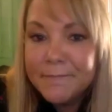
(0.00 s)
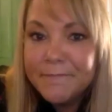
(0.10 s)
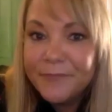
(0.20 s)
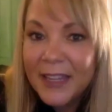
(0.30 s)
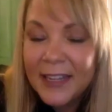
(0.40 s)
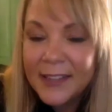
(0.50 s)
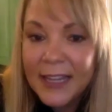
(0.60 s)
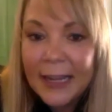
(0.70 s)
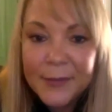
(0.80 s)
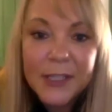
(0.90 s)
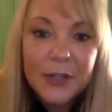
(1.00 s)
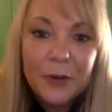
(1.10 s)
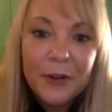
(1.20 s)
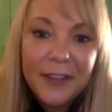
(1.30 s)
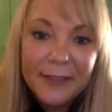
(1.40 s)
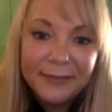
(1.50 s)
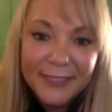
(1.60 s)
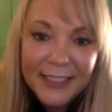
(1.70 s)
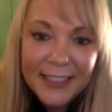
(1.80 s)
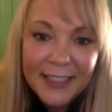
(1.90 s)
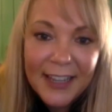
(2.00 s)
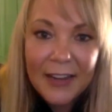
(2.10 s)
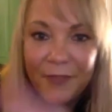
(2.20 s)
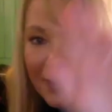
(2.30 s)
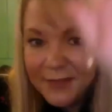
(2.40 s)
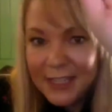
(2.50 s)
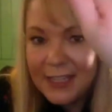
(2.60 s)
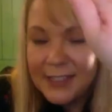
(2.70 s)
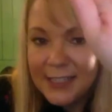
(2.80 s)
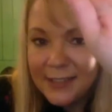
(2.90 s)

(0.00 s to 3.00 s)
um, it is absolutely worth it. High five